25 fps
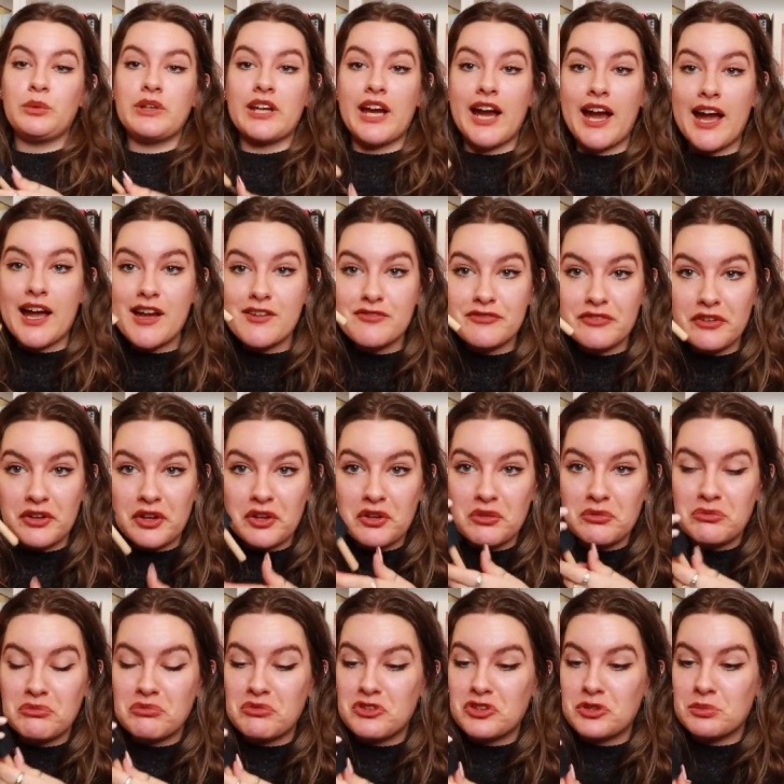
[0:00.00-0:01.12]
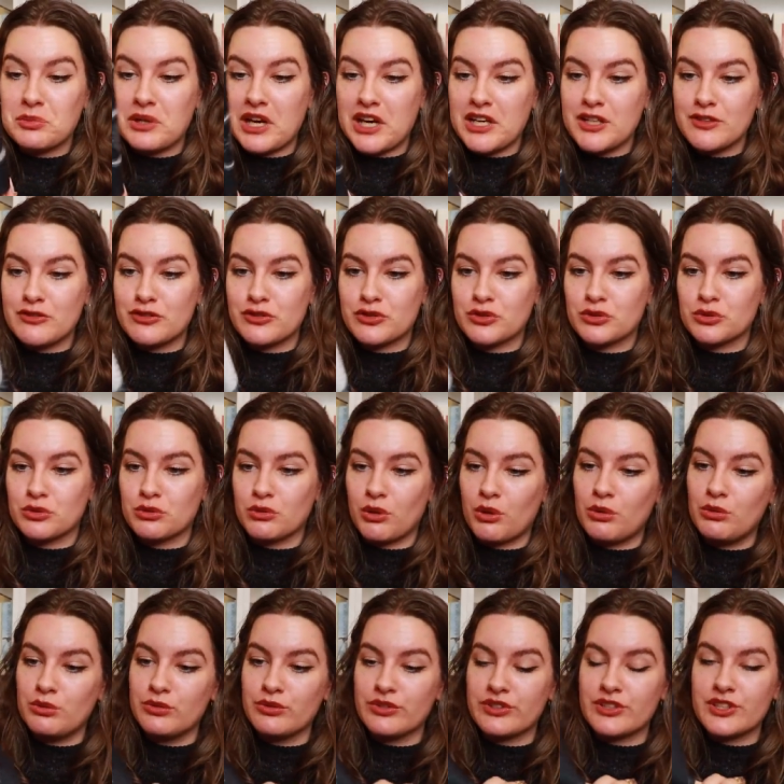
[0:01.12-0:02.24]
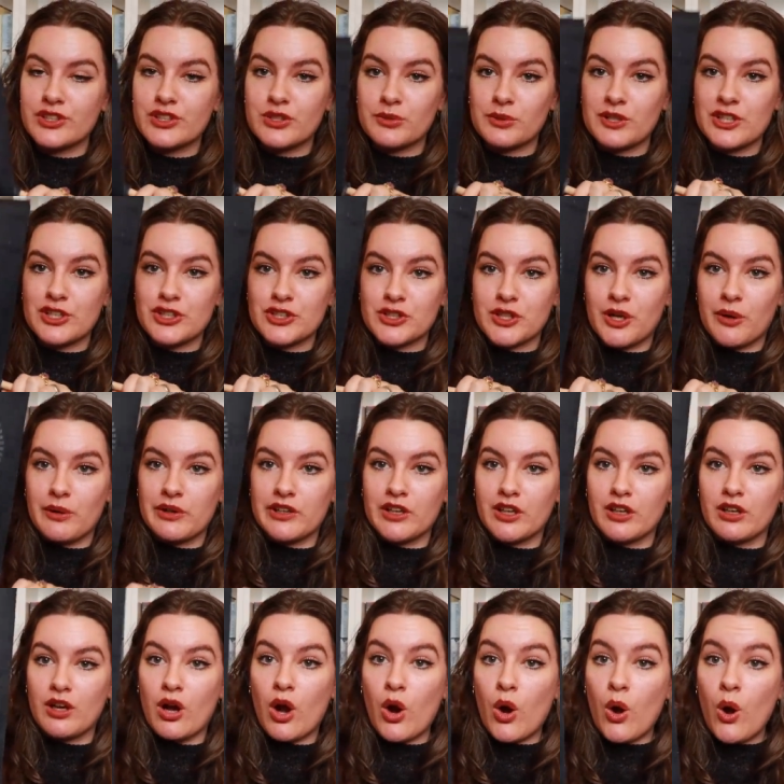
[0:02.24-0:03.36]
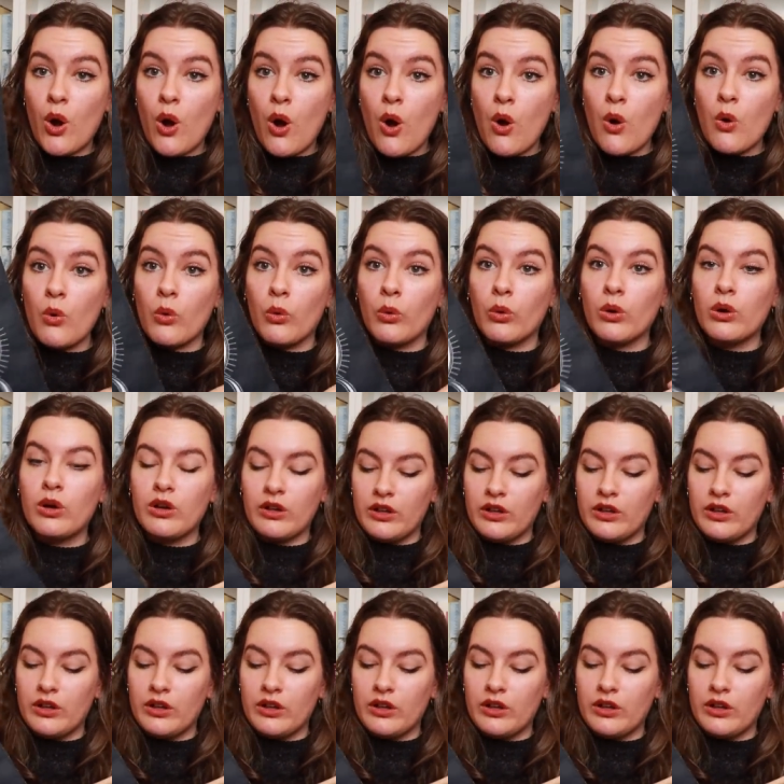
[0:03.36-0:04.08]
We have some kind of scroll situation going on. Oh!